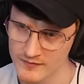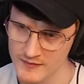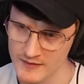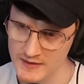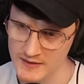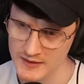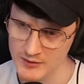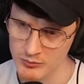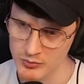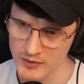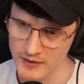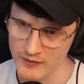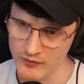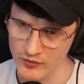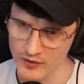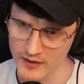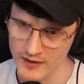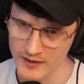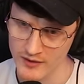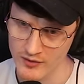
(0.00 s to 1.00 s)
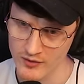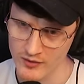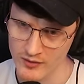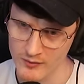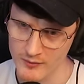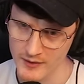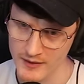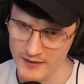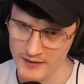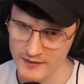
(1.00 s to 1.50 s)
This is pretty freaking
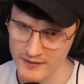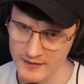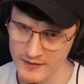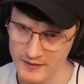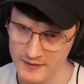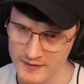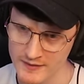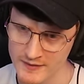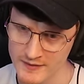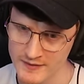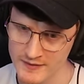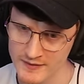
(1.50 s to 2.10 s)
cool, man.